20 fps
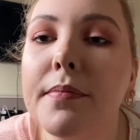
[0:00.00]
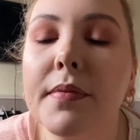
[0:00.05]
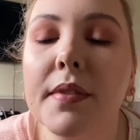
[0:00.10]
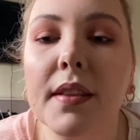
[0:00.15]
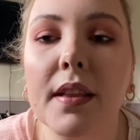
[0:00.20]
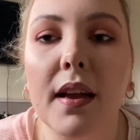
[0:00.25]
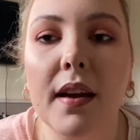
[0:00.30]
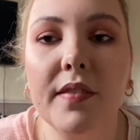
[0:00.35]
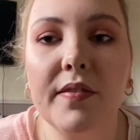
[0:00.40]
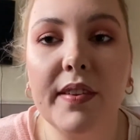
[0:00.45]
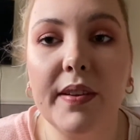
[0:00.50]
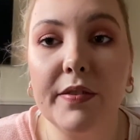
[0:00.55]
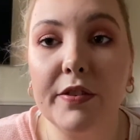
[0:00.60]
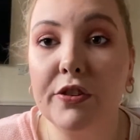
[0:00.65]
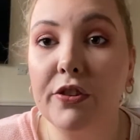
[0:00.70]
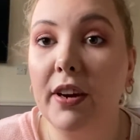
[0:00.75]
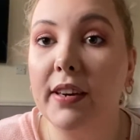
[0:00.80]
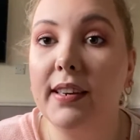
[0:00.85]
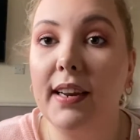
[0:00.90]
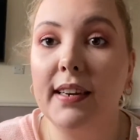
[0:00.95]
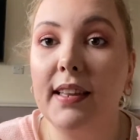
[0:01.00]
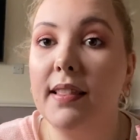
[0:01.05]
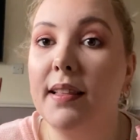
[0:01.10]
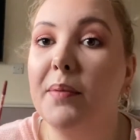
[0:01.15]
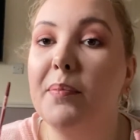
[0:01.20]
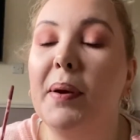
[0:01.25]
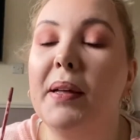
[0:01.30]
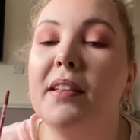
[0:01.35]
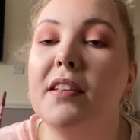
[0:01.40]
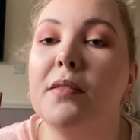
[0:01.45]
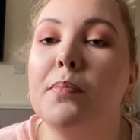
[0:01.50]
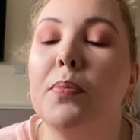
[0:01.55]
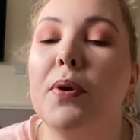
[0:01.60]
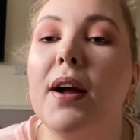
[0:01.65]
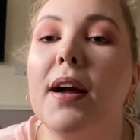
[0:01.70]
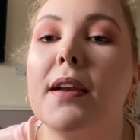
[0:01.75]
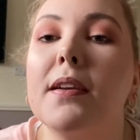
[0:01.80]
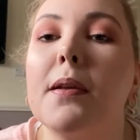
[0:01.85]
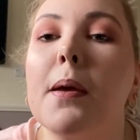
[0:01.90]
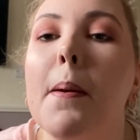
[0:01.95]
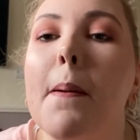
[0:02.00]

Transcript: I've never tried anything by this brand,